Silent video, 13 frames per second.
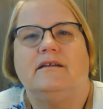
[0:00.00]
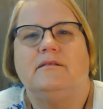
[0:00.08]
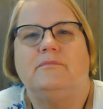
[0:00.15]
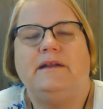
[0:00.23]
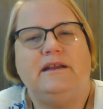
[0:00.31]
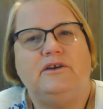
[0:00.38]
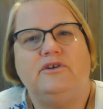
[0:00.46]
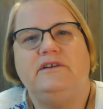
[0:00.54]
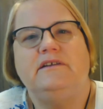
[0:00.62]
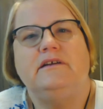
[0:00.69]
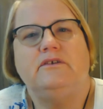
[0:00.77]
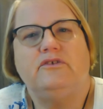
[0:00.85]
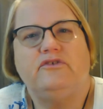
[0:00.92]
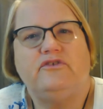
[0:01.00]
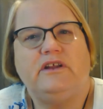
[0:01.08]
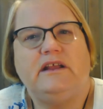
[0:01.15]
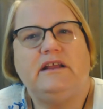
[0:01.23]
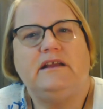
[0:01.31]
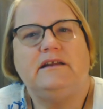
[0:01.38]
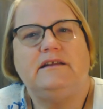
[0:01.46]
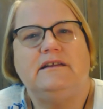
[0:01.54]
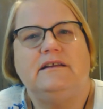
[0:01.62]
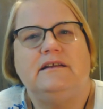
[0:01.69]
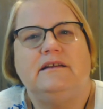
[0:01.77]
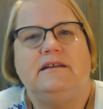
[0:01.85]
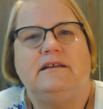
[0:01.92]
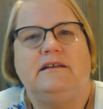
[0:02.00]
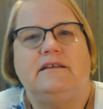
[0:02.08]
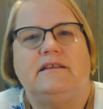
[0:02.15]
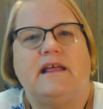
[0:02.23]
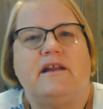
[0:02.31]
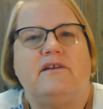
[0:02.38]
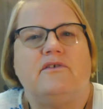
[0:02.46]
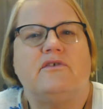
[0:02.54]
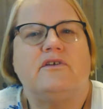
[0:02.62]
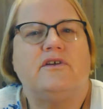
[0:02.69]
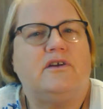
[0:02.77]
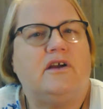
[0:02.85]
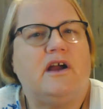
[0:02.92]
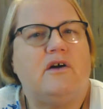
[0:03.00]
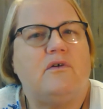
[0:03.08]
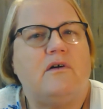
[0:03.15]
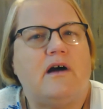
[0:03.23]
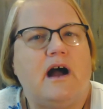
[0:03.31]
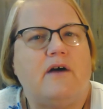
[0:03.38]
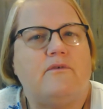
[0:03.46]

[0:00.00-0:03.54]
But he couldn't understand that in order to go